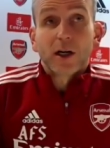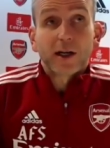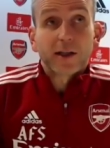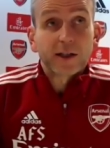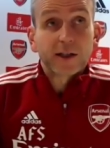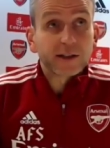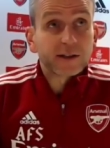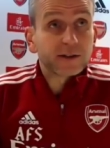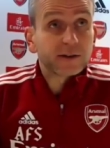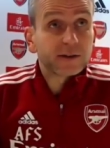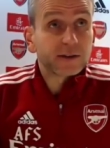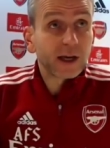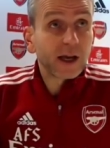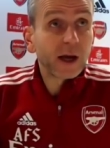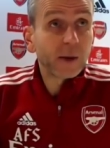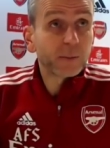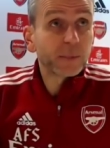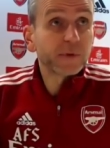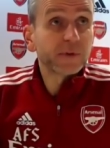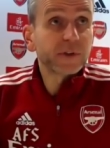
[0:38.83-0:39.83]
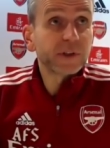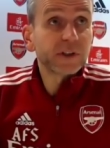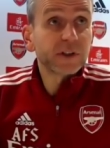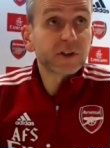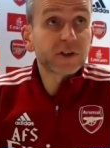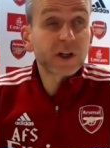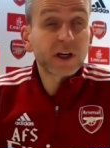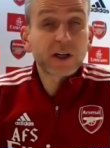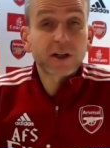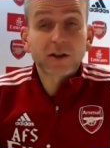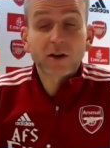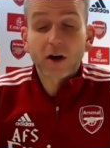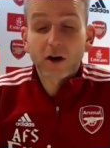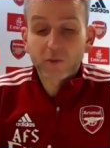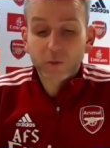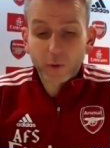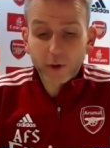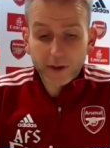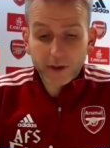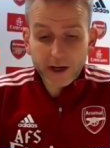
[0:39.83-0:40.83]
And that happened in the second
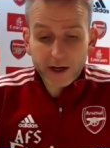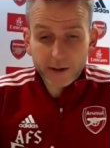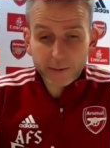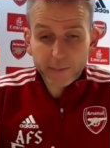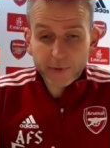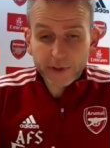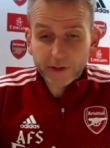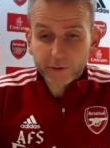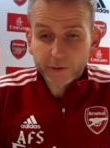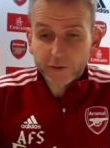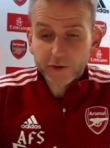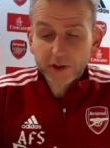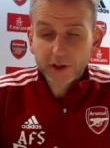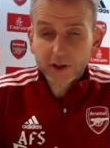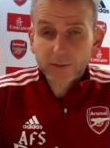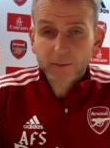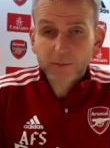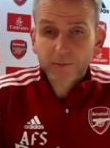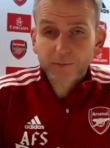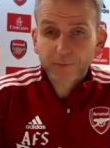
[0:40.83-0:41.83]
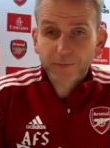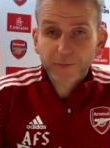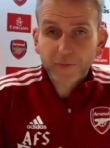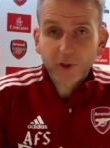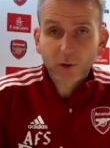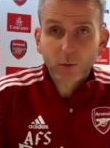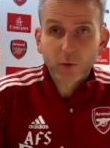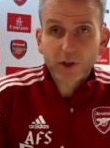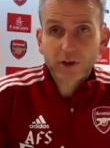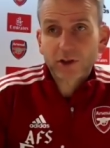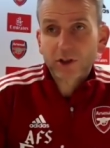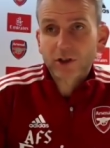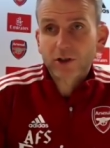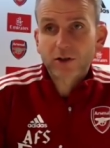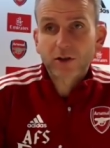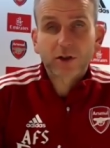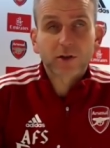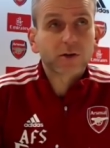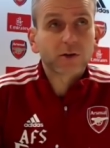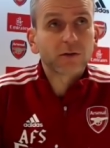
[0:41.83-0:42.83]
half with their penalty, which
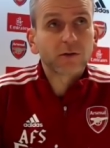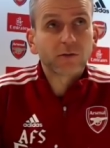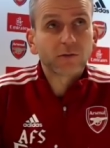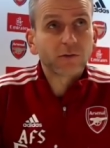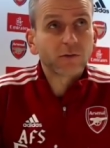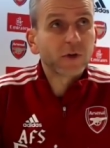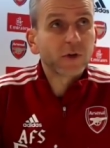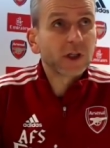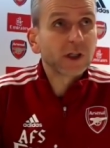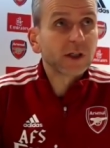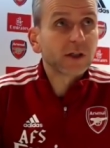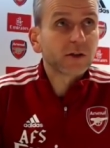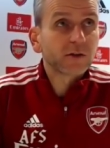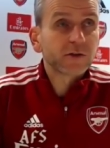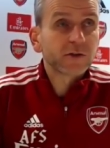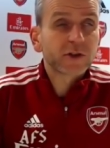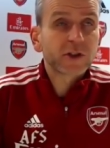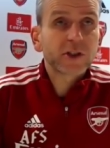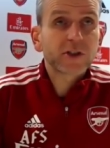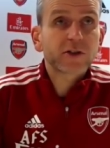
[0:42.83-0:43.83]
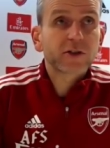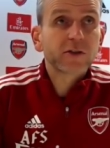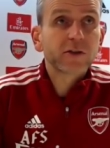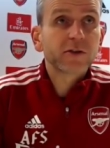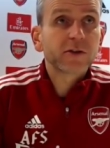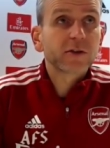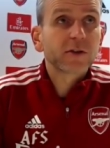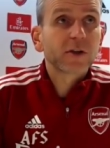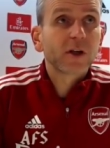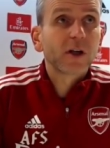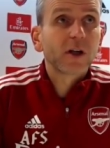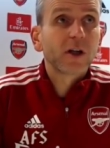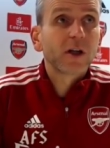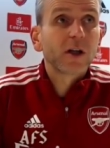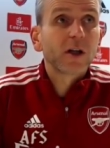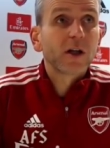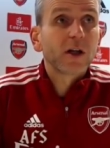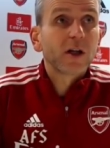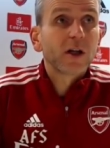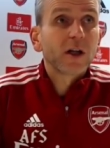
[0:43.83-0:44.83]
is not really consistent.
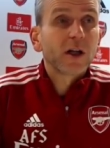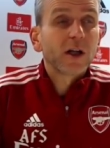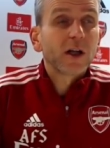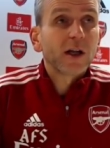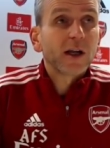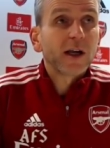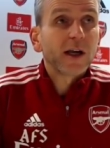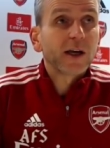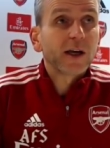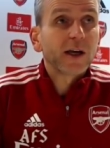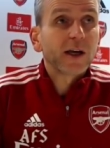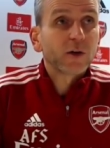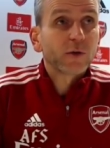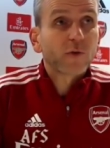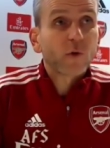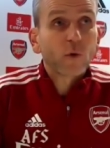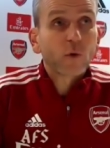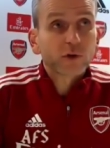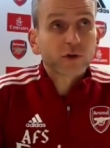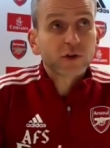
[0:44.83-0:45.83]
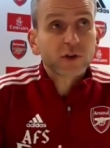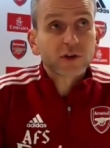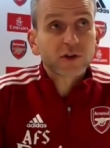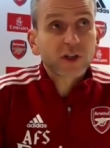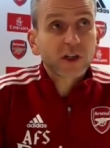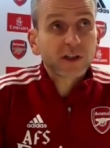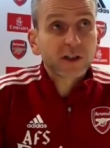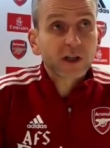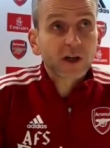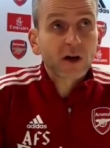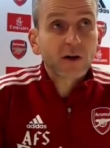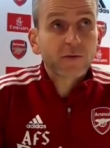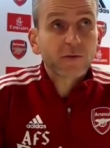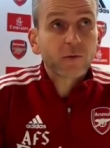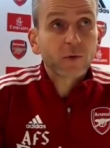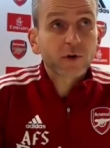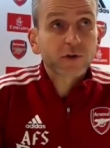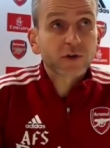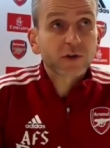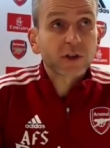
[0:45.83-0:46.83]
And of course, the sending
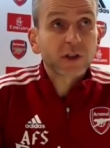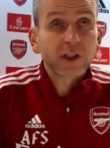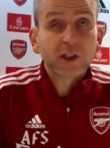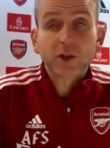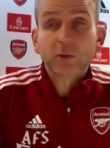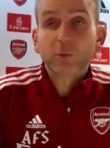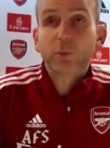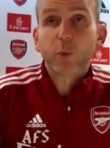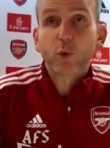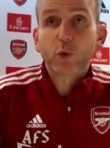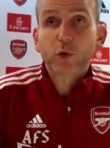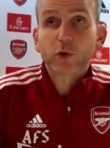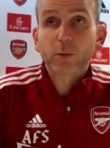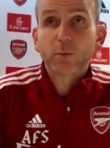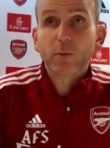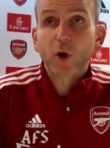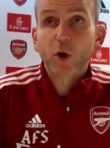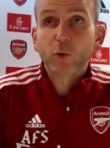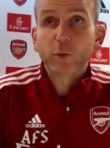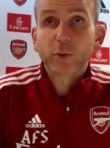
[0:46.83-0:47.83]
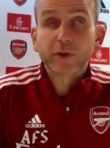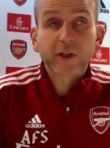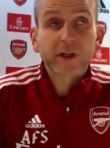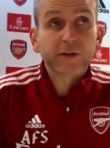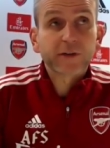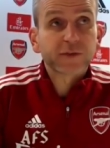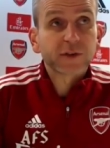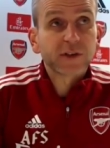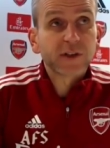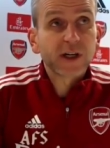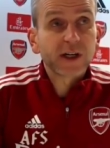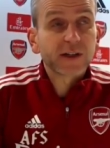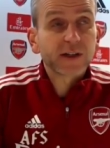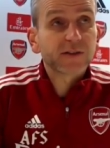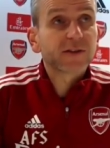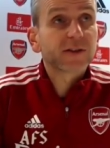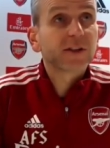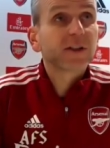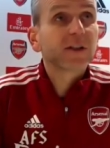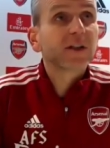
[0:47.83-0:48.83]
off was an important moment after
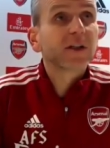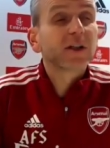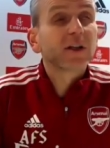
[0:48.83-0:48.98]
that.